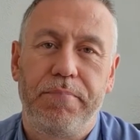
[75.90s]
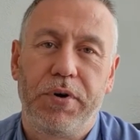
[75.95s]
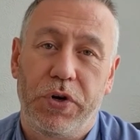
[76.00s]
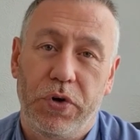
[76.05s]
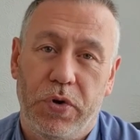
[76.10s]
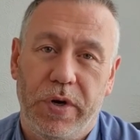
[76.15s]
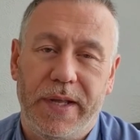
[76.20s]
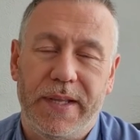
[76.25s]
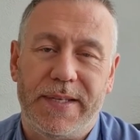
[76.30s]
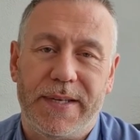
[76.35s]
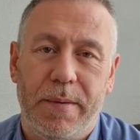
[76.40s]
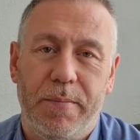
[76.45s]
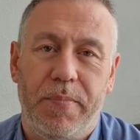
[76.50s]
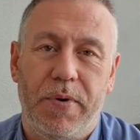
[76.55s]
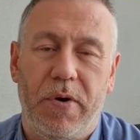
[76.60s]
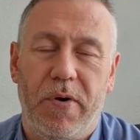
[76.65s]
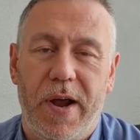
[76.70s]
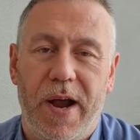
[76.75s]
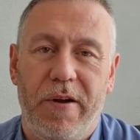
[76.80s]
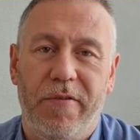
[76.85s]
but only
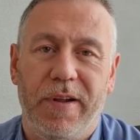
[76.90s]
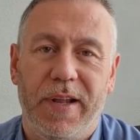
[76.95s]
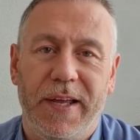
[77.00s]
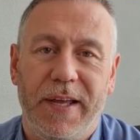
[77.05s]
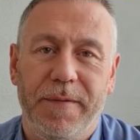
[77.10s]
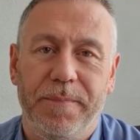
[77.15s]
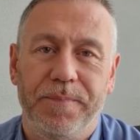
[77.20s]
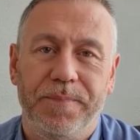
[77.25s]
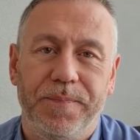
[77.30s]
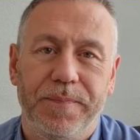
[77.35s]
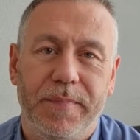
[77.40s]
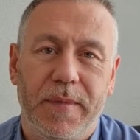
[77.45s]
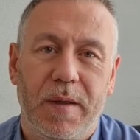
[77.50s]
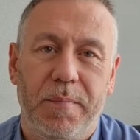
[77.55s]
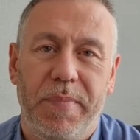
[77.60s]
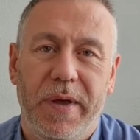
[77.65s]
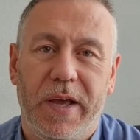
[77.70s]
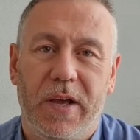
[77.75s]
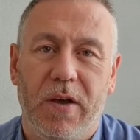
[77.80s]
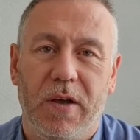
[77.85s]
temporarily,
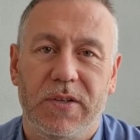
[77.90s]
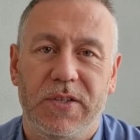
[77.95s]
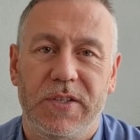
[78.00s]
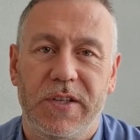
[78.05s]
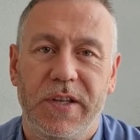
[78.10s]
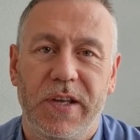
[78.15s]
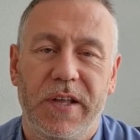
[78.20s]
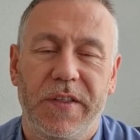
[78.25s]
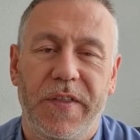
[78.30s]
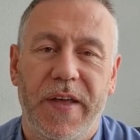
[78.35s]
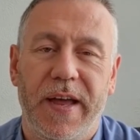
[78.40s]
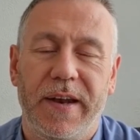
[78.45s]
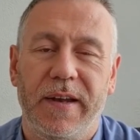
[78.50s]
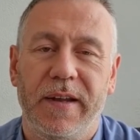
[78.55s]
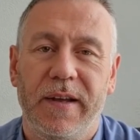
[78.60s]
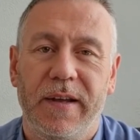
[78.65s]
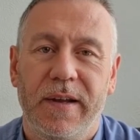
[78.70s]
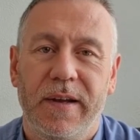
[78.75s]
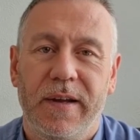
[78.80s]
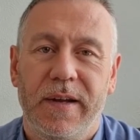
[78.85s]
because they then
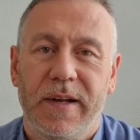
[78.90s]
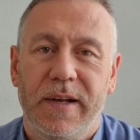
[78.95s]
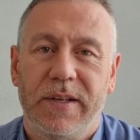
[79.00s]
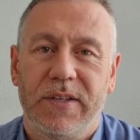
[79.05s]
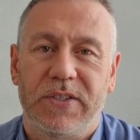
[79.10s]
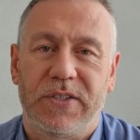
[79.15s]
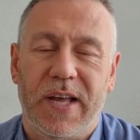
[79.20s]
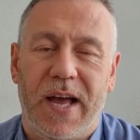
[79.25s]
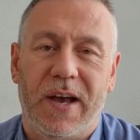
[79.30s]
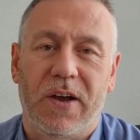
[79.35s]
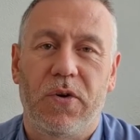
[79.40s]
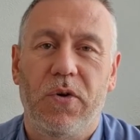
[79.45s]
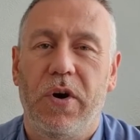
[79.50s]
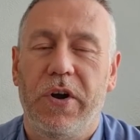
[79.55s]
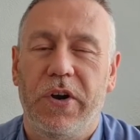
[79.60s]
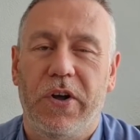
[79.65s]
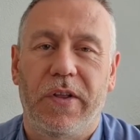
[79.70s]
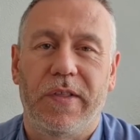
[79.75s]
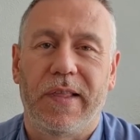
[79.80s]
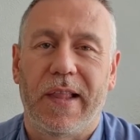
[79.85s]
start
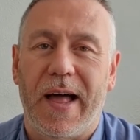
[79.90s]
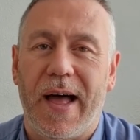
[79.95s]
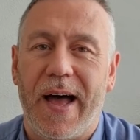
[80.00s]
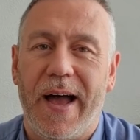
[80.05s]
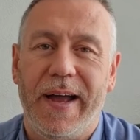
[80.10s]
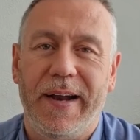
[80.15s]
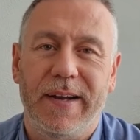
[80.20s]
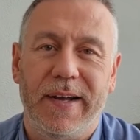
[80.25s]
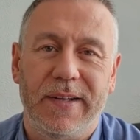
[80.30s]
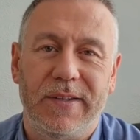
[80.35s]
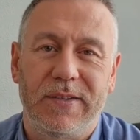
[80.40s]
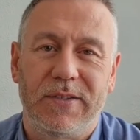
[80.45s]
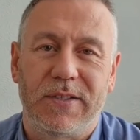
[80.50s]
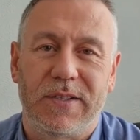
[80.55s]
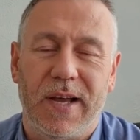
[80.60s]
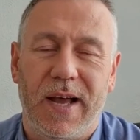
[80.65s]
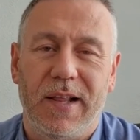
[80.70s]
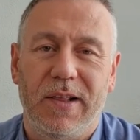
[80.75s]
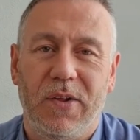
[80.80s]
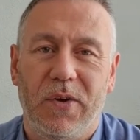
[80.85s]
going online and
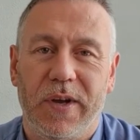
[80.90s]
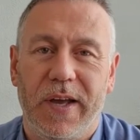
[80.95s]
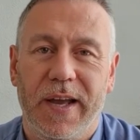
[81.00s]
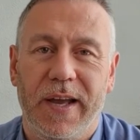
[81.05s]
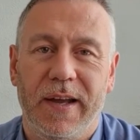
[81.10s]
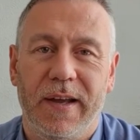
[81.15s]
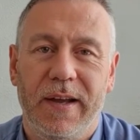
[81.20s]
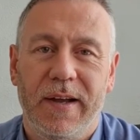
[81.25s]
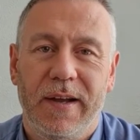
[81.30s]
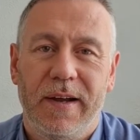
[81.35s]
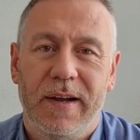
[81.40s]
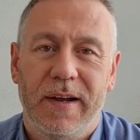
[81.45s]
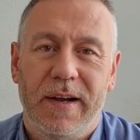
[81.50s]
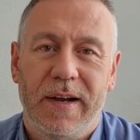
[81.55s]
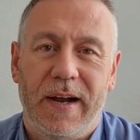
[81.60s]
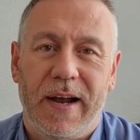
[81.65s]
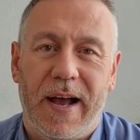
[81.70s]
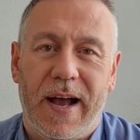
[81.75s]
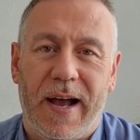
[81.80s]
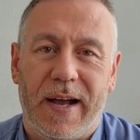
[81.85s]
start looking
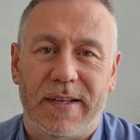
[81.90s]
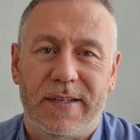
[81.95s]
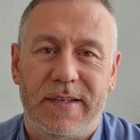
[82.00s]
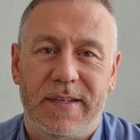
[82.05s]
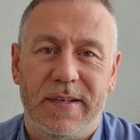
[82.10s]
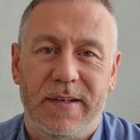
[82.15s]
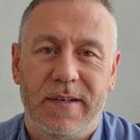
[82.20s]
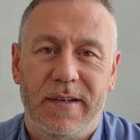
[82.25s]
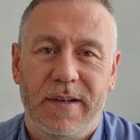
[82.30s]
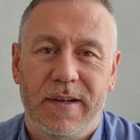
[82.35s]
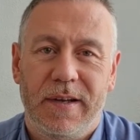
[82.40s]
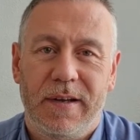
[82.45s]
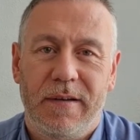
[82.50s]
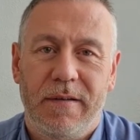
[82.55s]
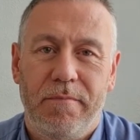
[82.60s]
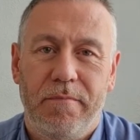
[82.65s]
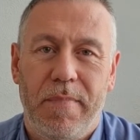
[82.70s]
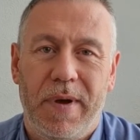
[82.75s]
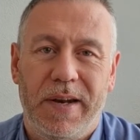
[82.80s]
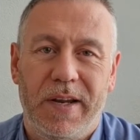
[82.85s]
at
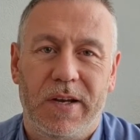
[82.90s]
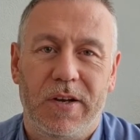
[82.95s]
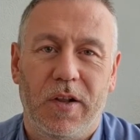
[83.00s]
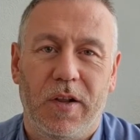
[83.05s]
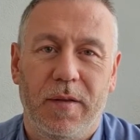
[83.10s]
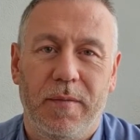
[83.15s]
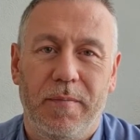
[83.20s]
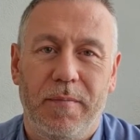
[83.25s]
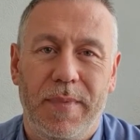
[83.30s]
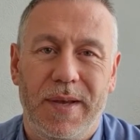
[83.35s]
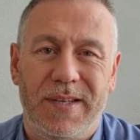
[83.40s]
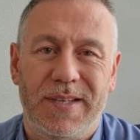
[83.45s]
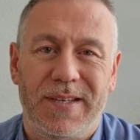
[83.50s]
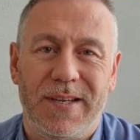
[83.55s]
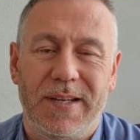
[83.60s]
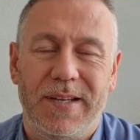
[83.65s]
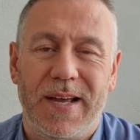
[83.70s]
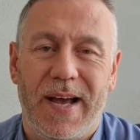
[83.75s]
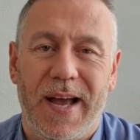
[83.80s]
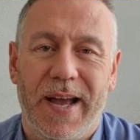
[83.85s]
medical
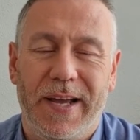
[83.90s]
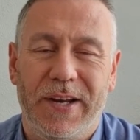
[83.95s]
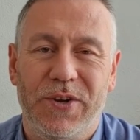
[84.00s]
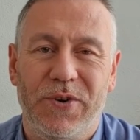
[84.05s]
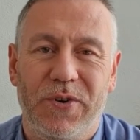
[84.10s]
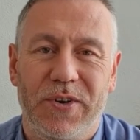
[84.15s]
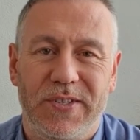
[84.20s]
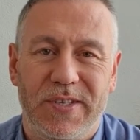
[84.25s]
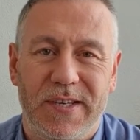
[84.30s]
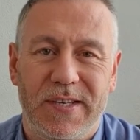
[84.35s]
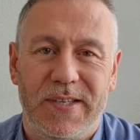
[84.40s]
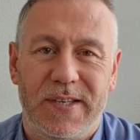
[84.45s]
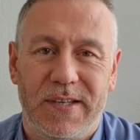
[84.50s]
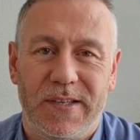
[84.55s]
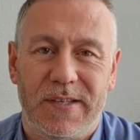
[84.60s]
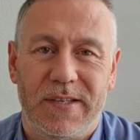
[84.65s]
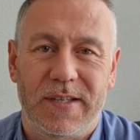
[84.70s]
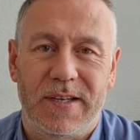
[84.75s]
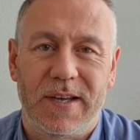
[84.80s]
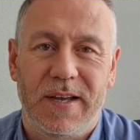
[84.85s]

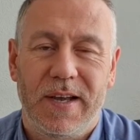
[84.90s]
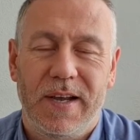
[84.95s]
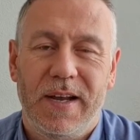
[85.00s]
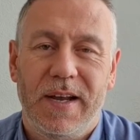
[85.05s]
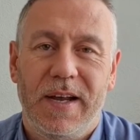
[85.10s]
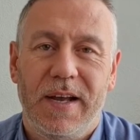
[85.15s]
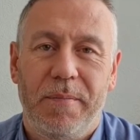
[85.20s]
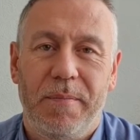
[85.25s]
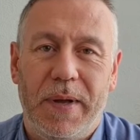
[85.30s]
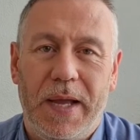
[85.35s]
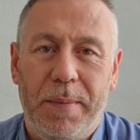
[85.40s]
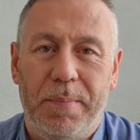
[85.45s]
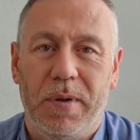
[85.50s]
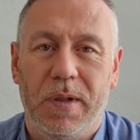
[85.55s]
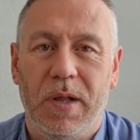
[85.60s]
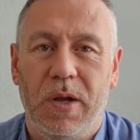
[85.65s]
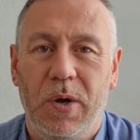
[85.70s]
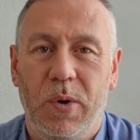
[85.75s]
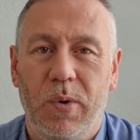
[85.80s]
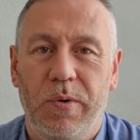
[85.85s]
misdiagnoses,
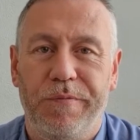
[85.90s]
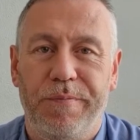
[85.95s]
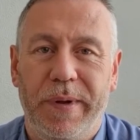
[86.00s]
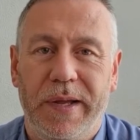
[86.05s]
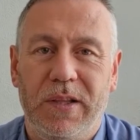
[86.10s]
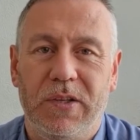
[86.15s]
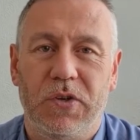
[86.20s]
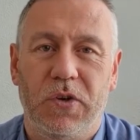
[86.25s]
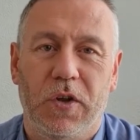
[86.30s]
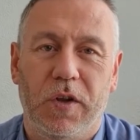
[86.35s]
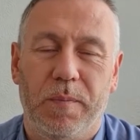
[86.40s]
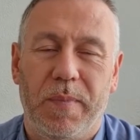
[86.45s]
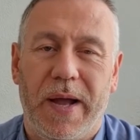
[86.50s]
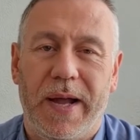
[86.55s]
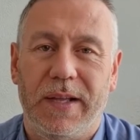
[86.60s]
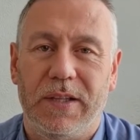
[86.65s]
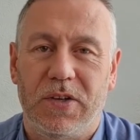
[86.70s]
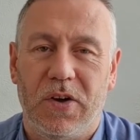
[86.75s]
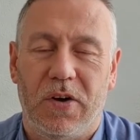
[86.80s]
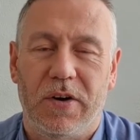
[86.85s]
people who have been told
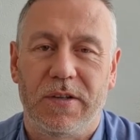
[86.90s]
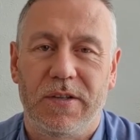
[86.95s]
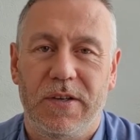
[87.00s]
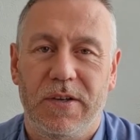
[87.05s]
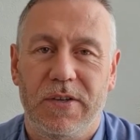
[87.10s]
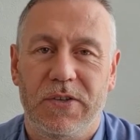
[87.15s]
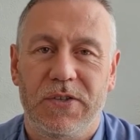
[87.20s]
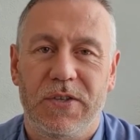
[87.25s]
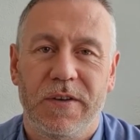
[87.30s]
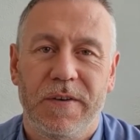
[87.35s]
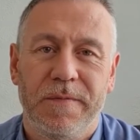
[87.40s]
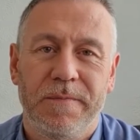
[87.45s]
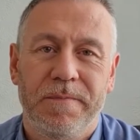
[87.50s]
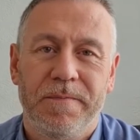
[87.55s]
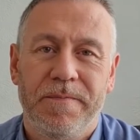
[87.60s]
by doctors